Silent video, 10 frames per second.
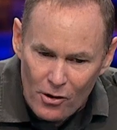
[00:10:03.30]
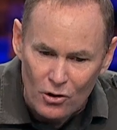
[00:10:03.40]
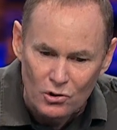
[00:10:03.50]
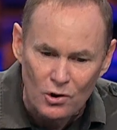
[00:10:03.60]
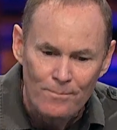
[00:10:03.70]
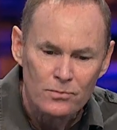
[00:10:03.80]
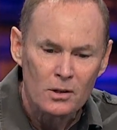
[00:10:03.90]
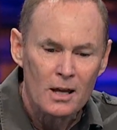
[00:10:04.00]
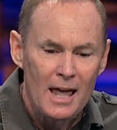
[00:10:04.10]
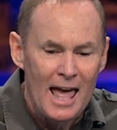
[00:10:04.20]
others
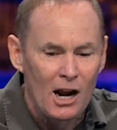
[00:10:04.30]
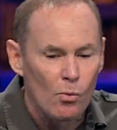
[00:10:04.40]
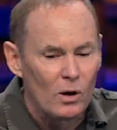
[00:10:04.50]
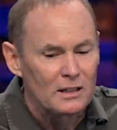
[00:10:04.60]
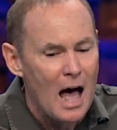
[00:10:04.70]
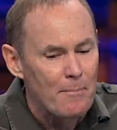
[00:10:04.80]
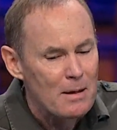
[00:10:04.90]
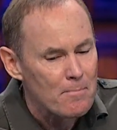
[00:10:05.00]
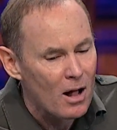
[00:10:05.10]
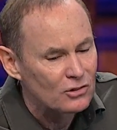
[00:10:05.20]
and it will not
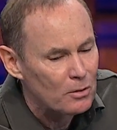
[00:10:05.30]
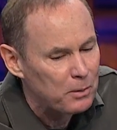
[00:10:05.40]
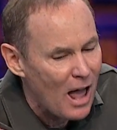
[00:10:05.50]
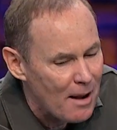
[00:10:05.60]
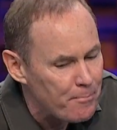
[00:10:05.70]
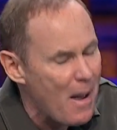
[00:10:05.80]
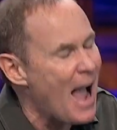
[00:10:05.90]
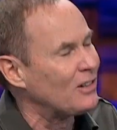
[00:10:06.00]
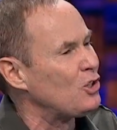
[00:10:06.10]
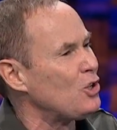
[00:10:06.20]
be multiplied
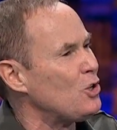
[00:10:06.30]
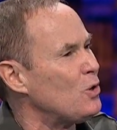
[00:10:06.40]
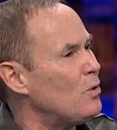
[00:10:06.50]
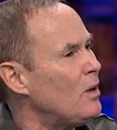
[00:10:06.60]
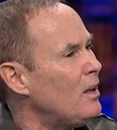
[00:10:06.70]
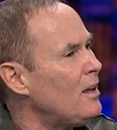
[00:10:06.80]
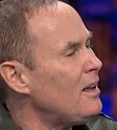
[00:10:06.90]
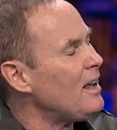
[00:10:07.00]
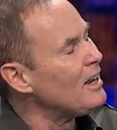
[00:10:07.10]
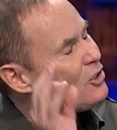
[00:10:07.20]
back to you
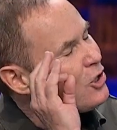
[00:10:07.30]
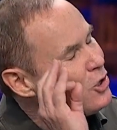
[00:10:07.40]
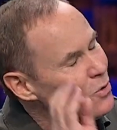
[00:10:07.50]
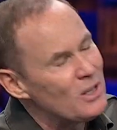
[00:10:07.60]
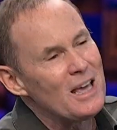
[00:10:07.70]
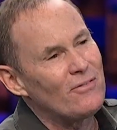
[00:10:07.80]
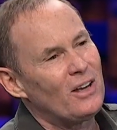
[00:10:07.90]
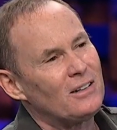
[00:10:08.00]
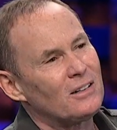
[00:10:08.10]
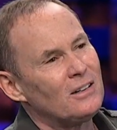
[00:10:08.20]
until you
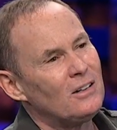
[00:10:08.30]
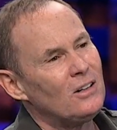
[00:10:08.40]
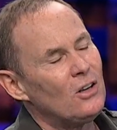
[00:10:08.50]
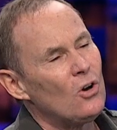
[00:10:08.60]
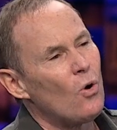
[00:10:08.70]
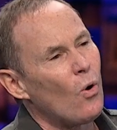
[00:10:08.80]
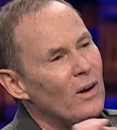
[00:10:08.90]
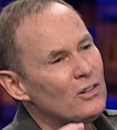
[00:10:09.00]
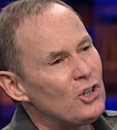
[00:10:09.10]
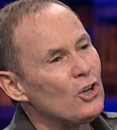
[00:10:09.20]
give it
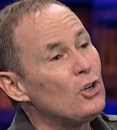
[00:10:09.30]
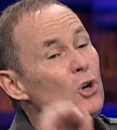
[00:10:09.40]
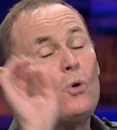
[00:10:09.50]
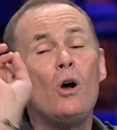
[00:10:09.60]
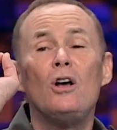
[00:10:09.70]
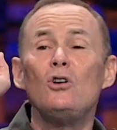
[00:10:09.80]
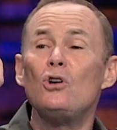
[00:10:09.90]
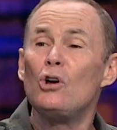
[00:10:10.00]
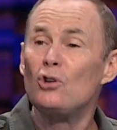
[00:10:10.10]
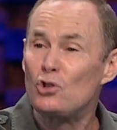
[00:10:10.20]
or until you
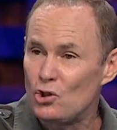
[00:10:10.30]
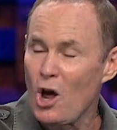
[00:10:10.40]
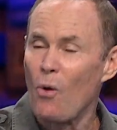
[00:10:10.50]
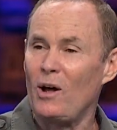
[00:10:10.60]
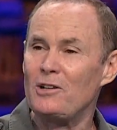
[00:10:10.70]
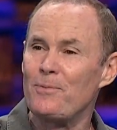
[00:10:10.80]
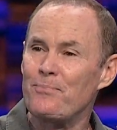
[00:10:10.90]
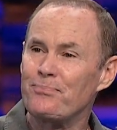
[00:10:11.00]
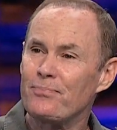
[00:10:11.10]
sow it.